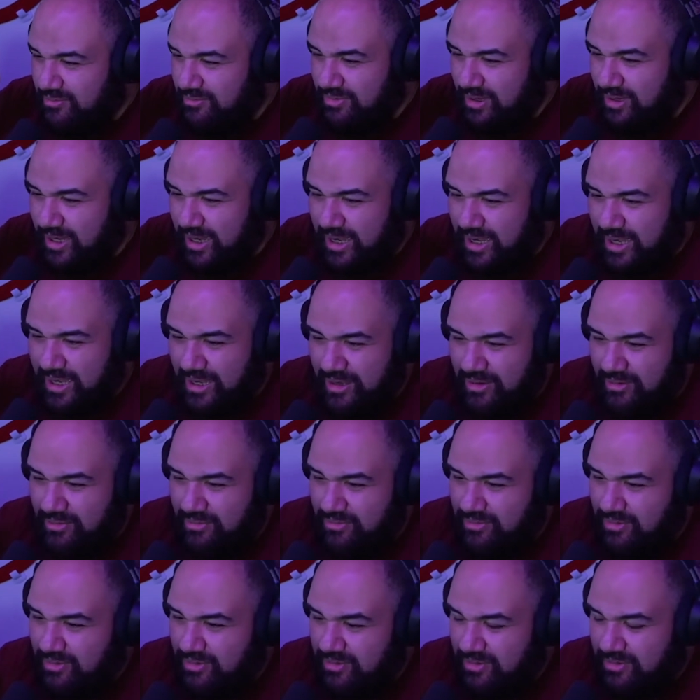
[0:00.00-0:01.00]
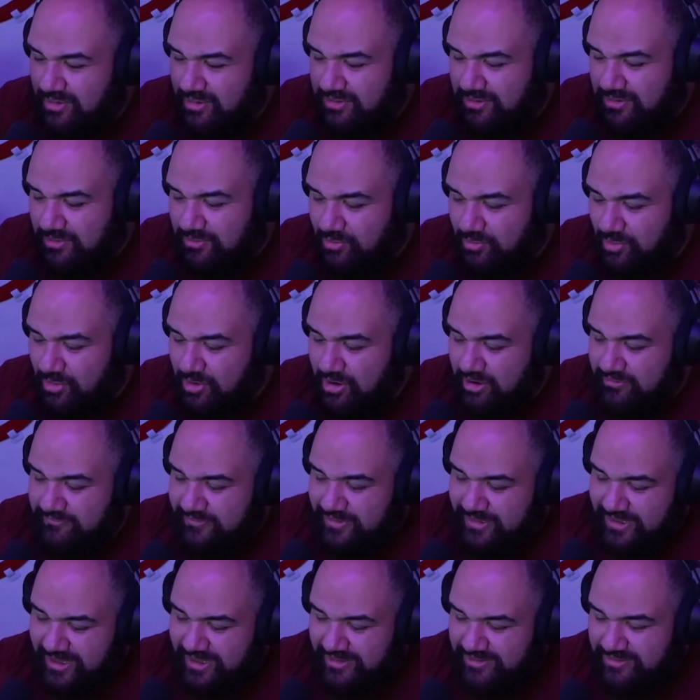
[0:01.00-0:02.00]
Wow. The more I
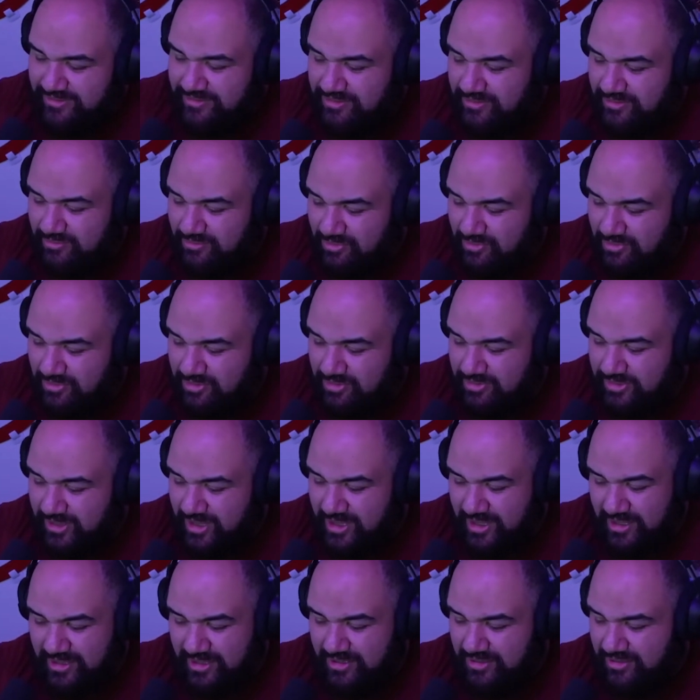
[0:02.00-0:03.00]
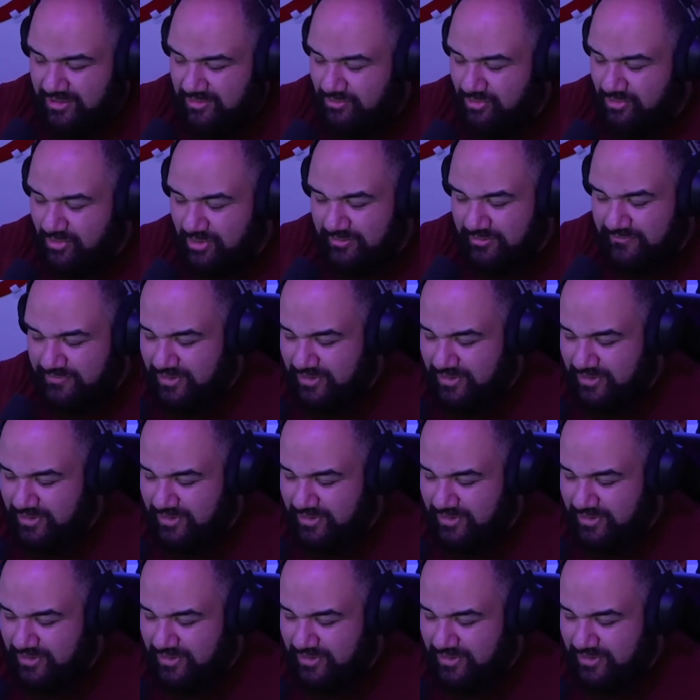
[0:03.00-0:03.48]
realize it, the more that the more I